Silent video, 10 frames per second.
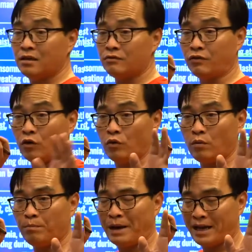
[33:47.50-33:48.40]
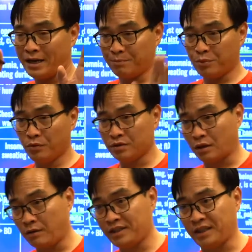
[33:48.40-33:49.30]
so by internal
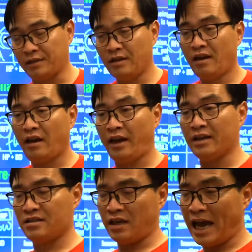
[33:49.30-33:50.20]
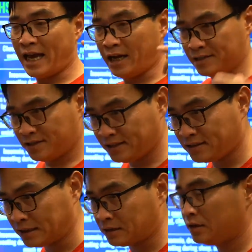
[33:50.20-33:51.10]
circulation is an
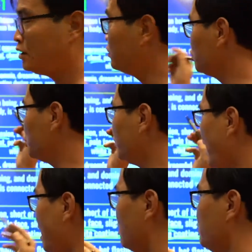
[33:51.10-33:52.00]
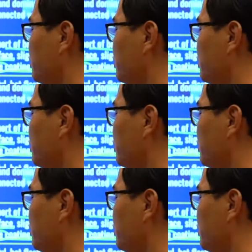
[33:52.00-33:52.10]
assistant to help